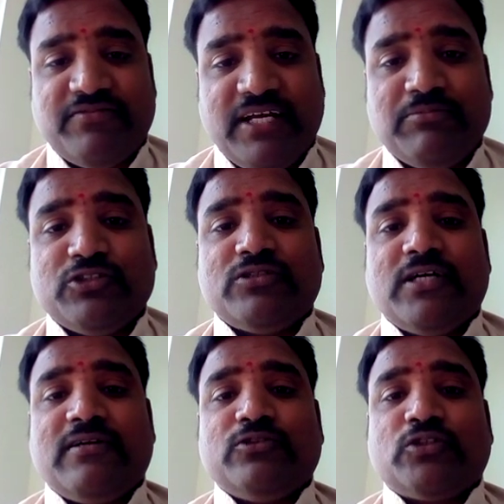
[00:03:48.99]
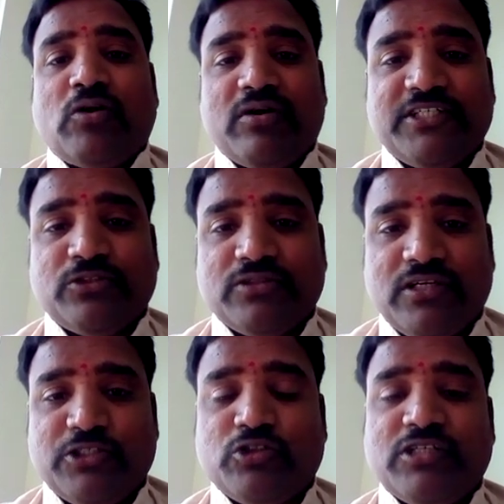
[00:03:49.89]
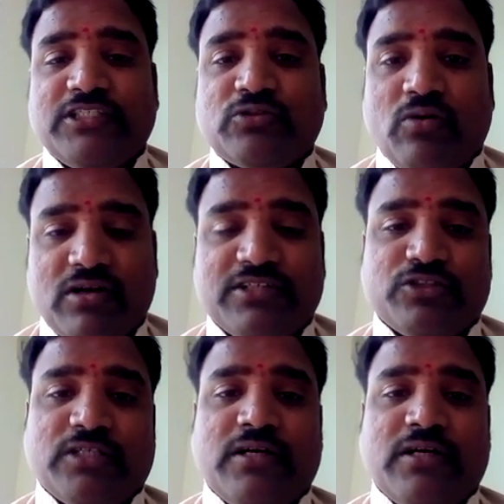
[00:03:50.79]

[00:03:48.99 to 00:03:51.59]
famous Scottish literary scholars,